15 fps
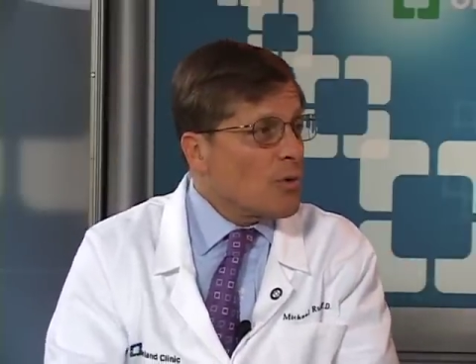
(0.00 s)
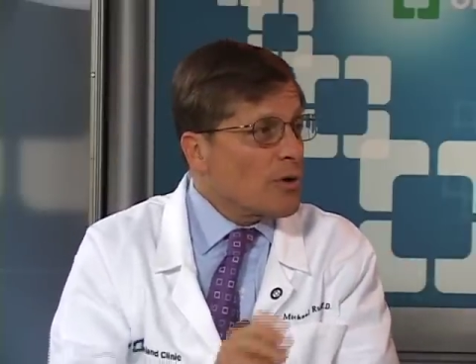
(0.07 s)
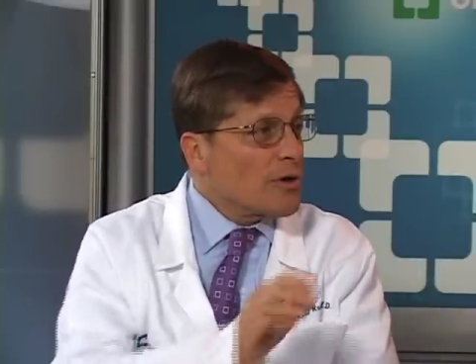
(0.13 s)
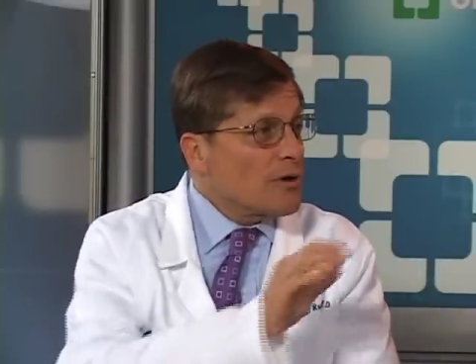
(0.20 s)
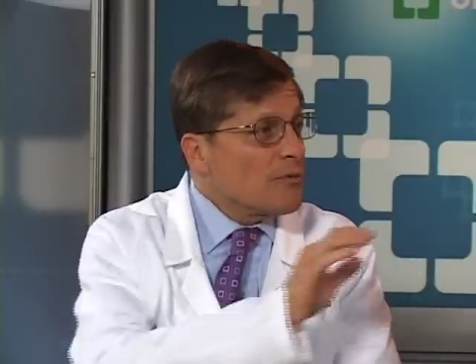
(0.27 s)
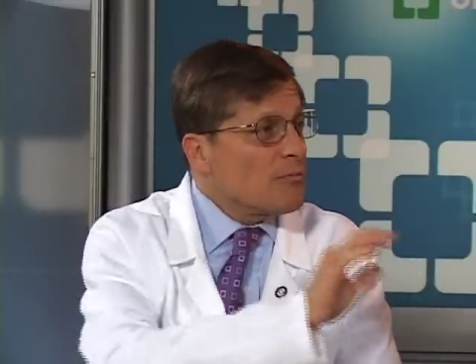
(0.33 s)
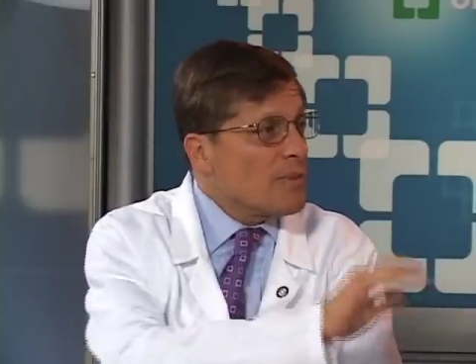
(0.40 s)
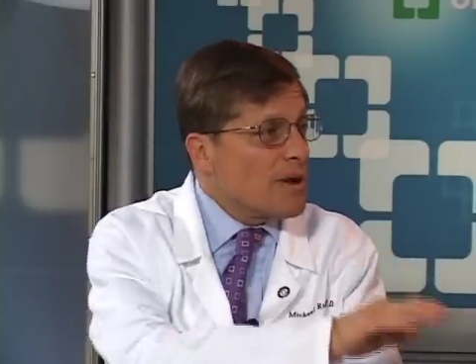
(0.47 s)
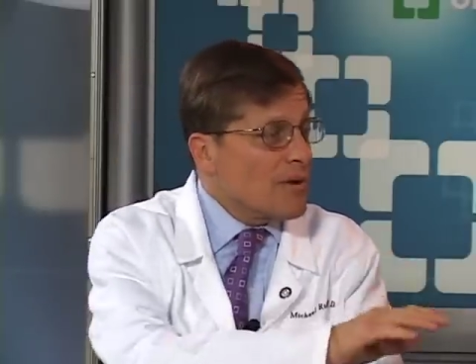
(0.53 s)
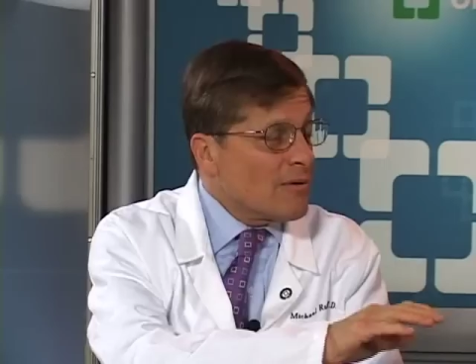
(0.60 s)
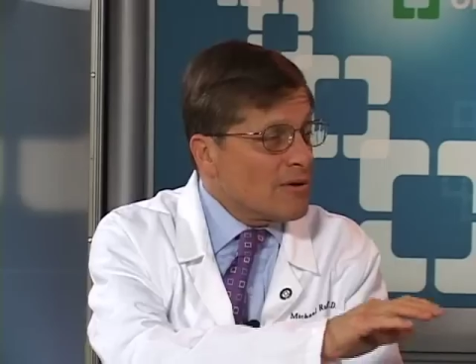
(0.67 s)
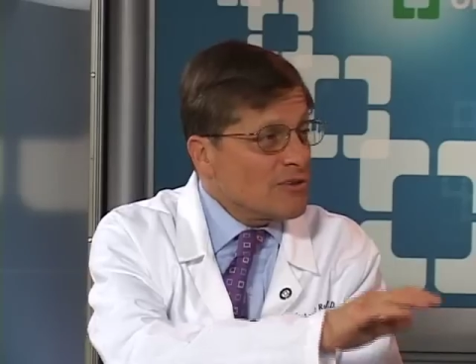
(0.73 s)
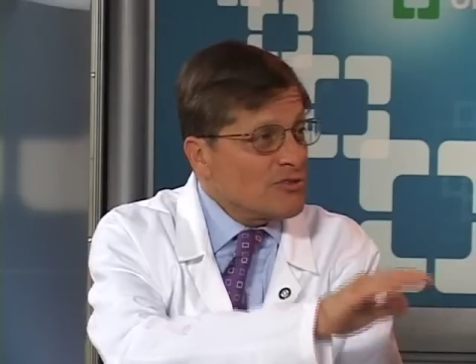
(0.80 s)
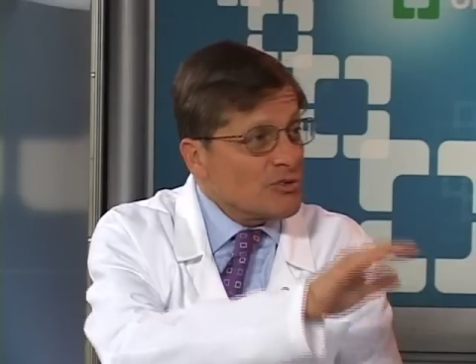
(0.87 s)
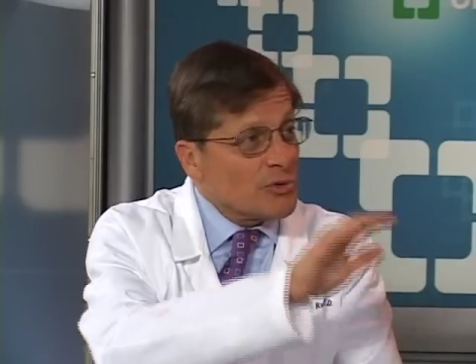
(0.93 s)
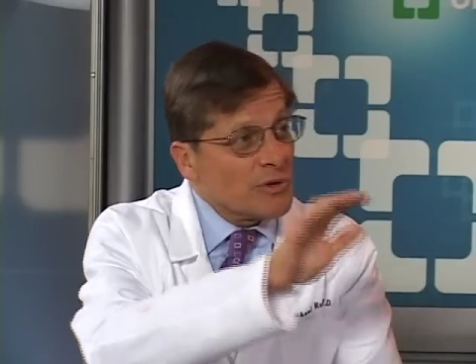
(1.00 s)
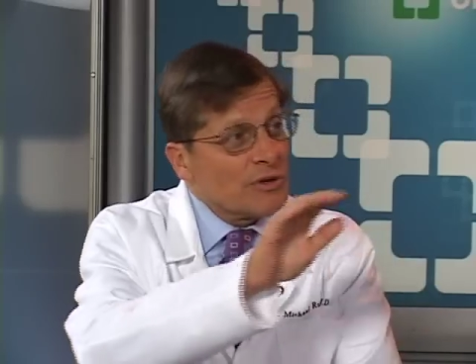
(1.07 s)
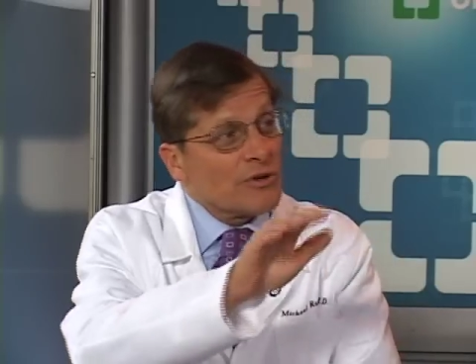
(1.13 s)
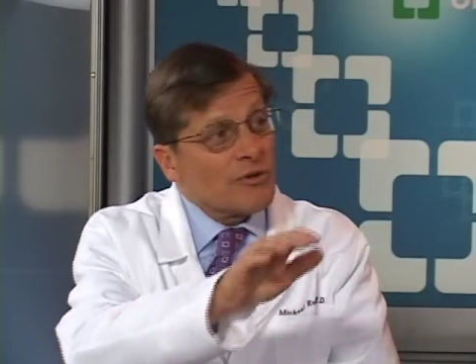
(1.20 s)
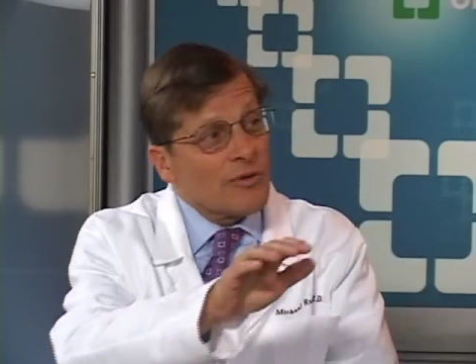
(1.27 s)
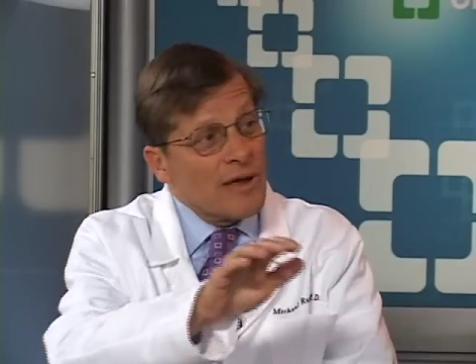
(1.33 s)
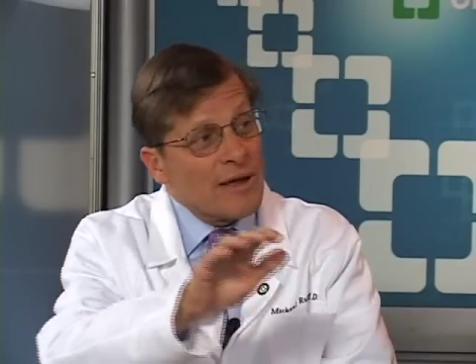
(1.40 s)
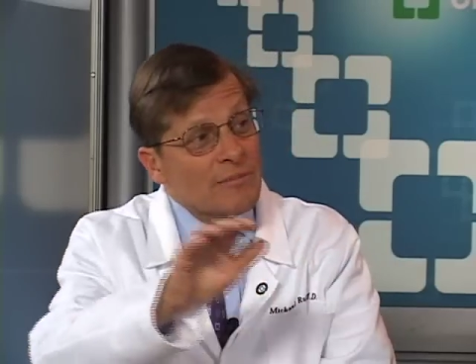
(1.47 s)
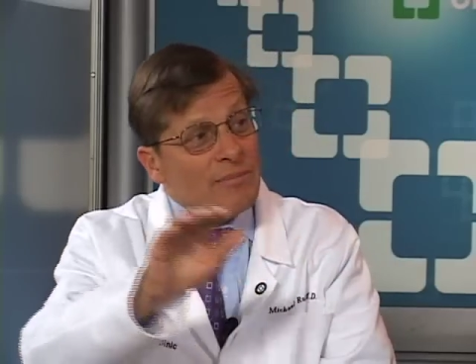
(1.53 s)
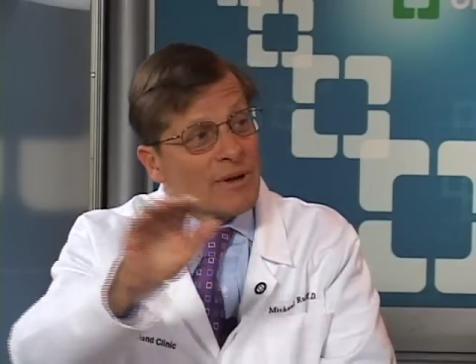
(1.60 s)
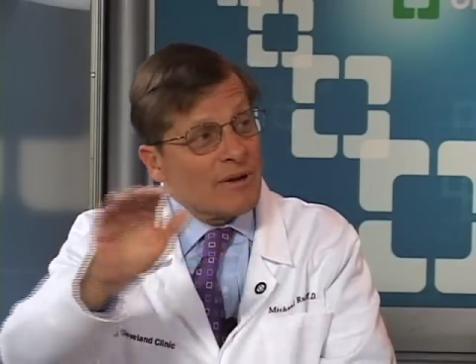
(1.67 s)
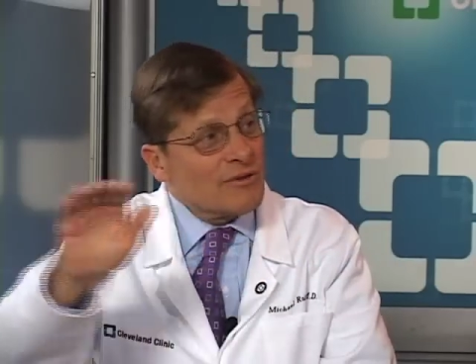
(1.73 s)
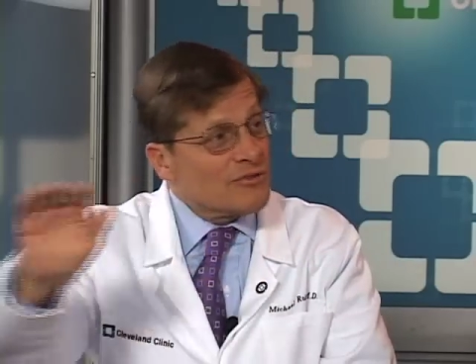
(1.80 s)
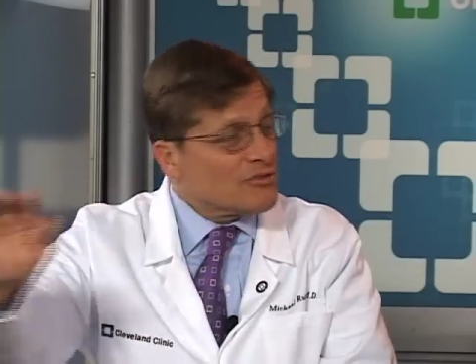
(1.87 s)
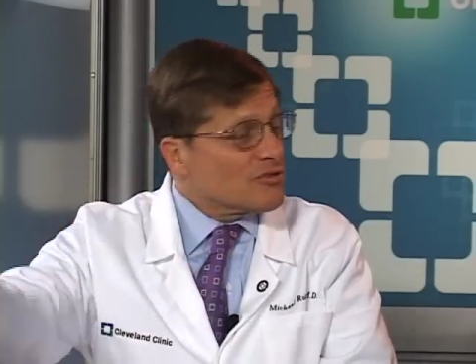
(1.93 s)
or your parents, or your
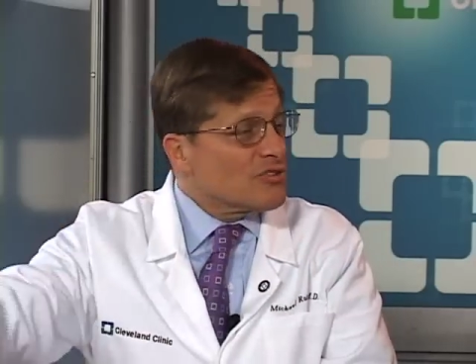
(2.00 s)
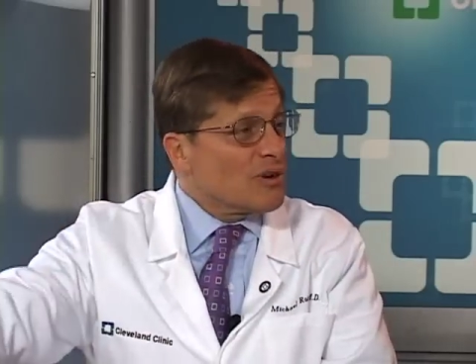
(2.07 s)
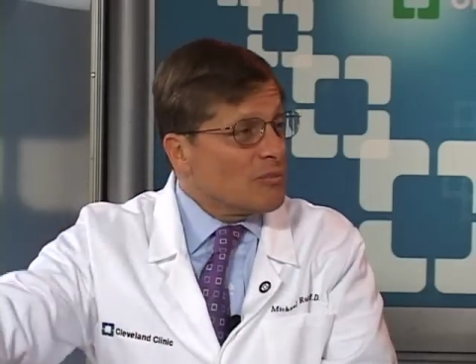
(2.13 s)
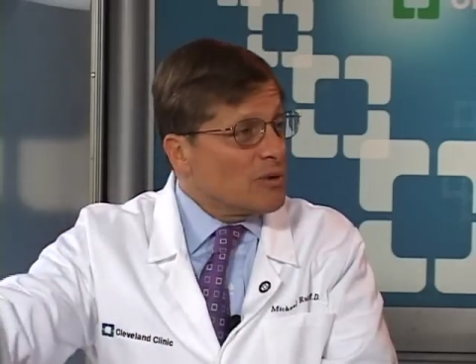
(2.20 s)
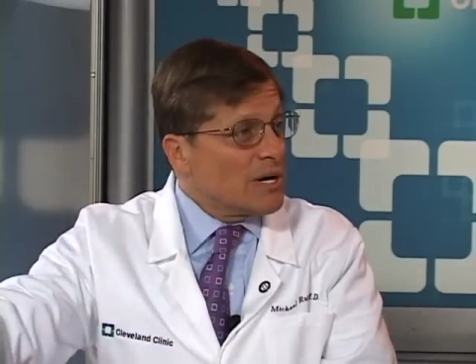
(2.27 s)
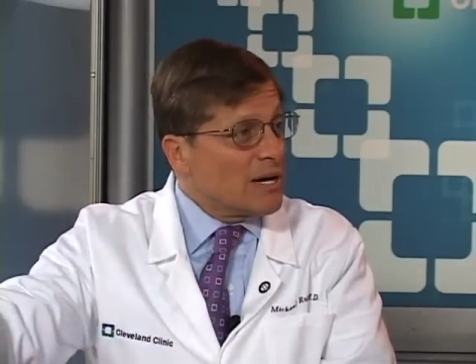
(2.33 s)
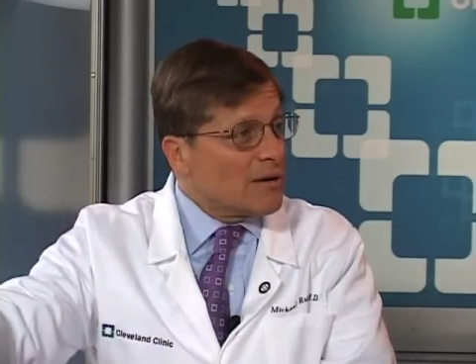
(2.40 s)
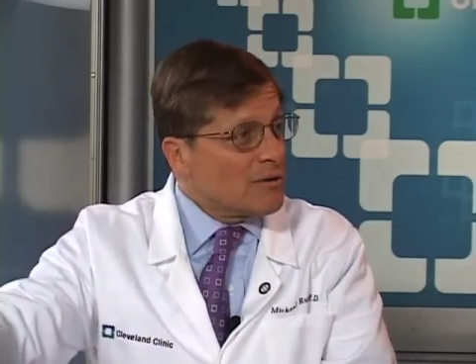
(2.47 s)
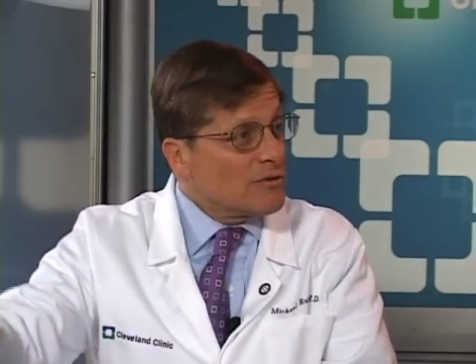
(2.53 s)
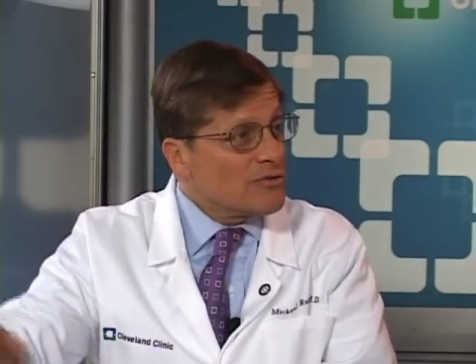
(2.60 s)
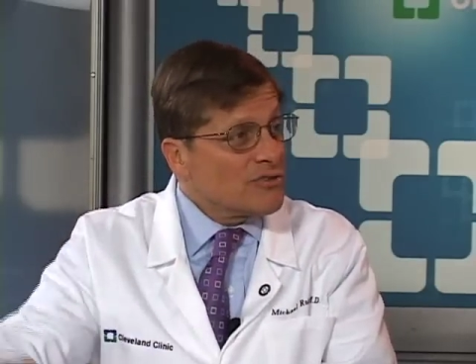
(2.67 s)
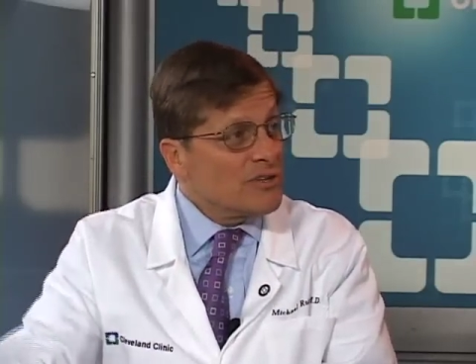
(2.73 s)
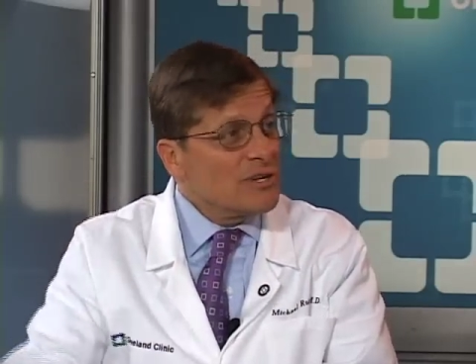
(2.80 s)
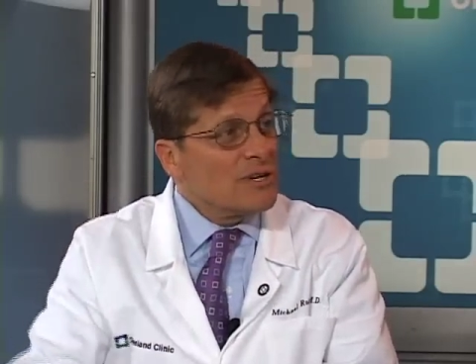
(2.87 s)
grandparents, or someone else,